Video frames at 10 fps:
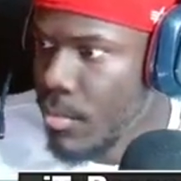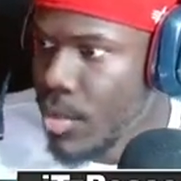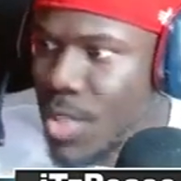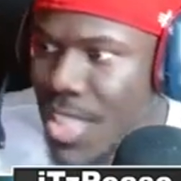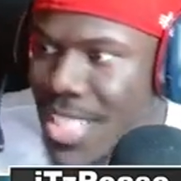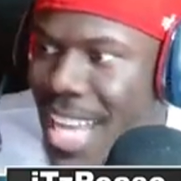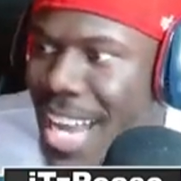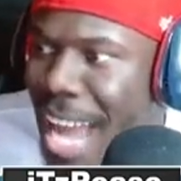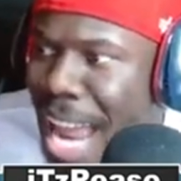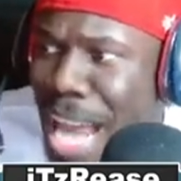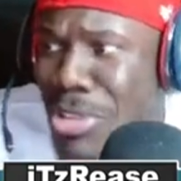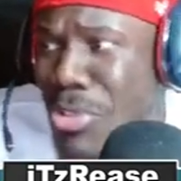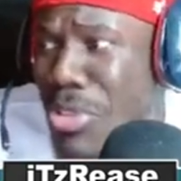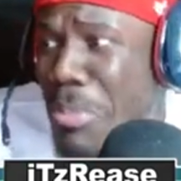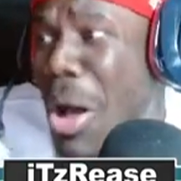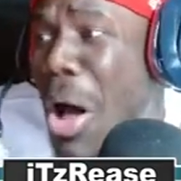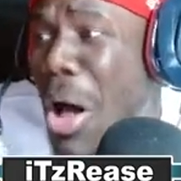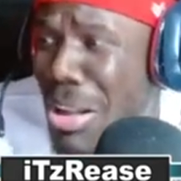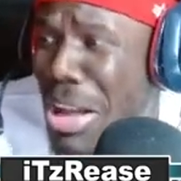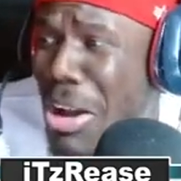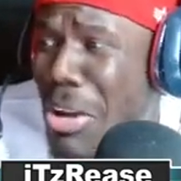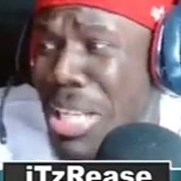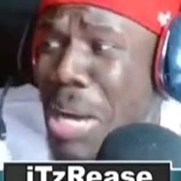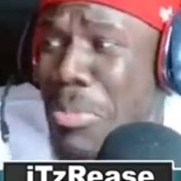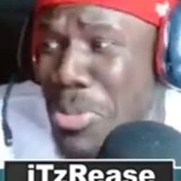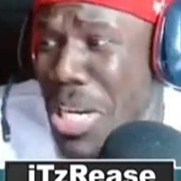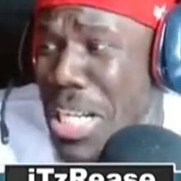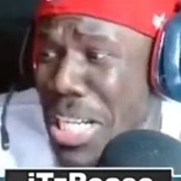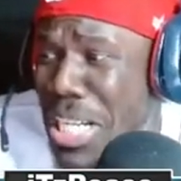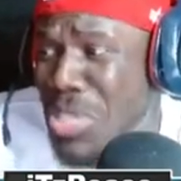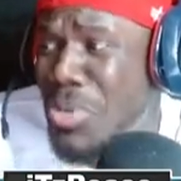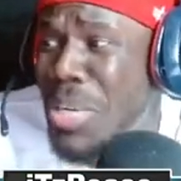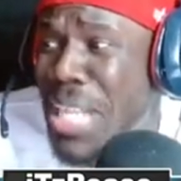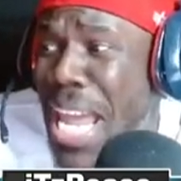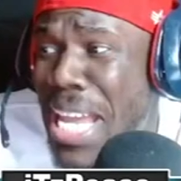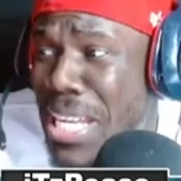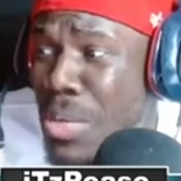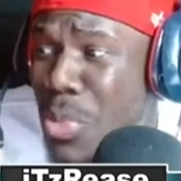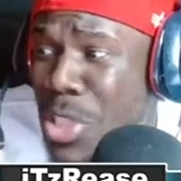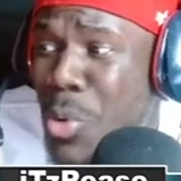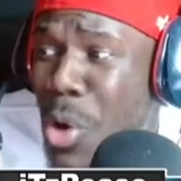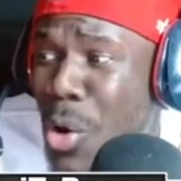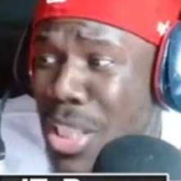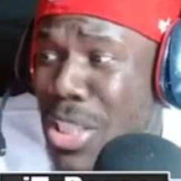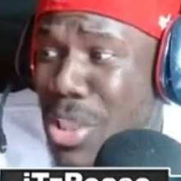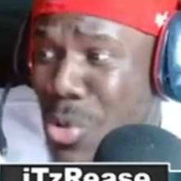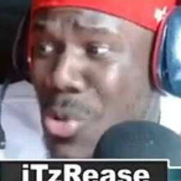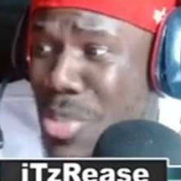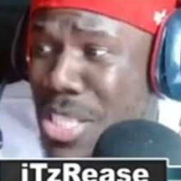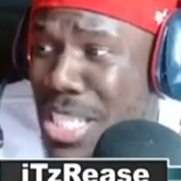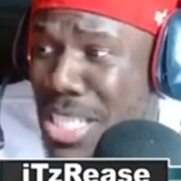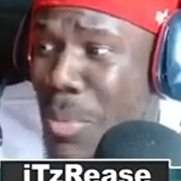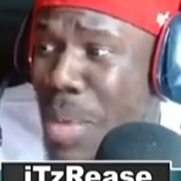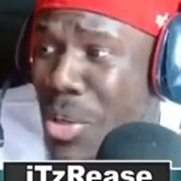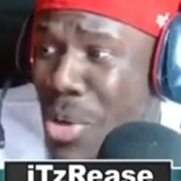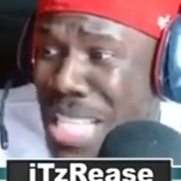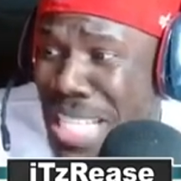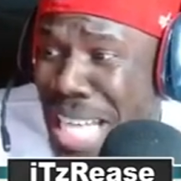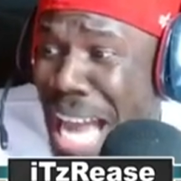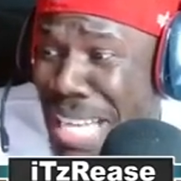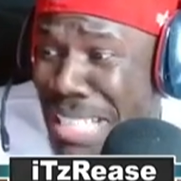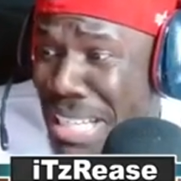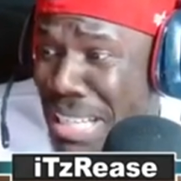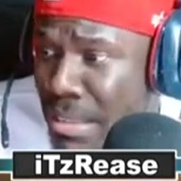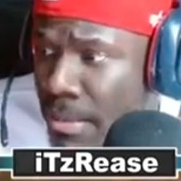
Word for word: You just can't handle the ball. I only upgraded it to an eighty, which will only lose to somebody who has a ninety.